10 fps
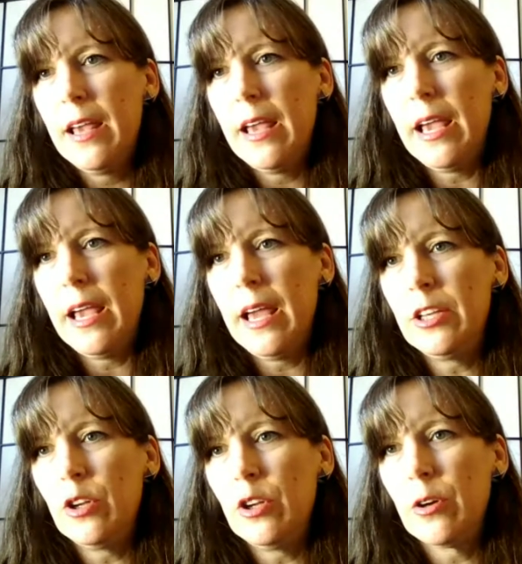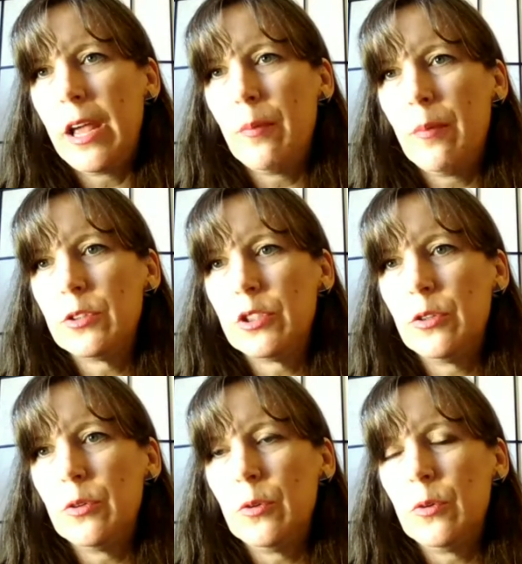and you're able
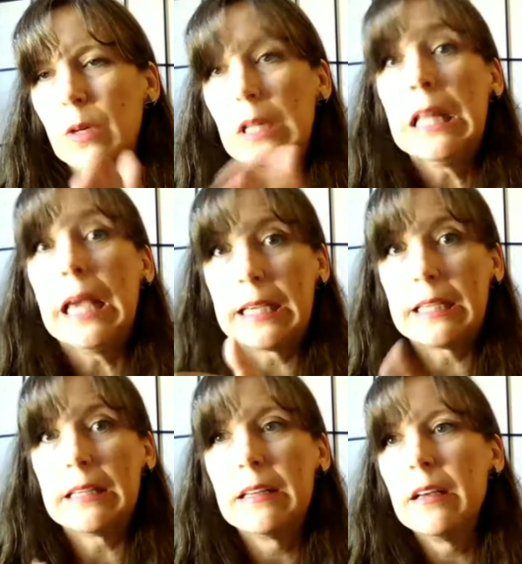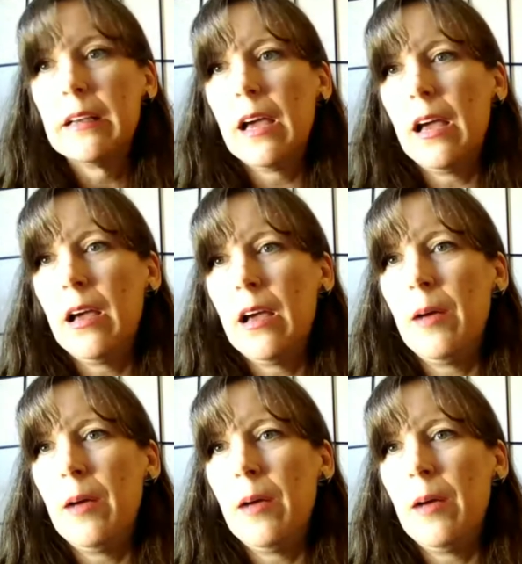to click. At